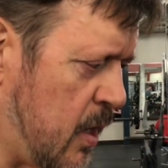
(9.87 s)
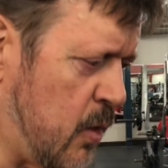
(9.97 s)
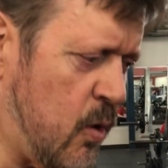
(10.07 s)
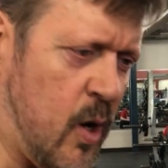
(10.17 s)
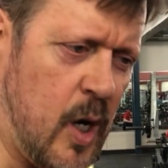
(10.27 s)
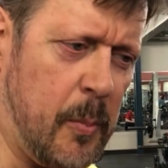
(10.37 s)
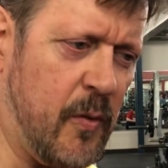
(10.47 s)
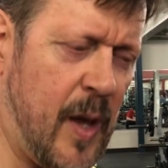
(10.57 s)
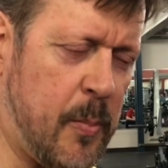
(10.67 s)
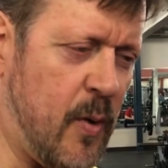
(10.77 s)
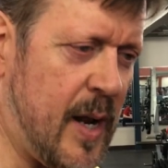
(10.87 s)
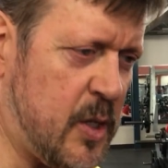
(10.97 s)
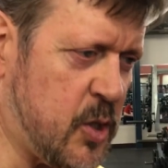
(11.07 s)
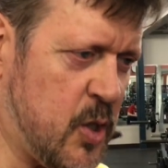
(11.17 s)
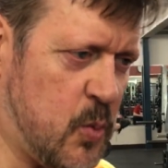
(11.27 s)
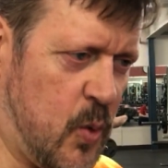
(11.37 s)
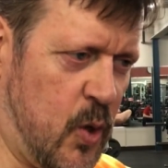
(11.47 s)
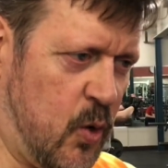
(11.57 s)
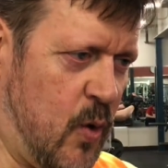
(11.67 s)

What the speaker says: There are a couple of apparatuses where they'll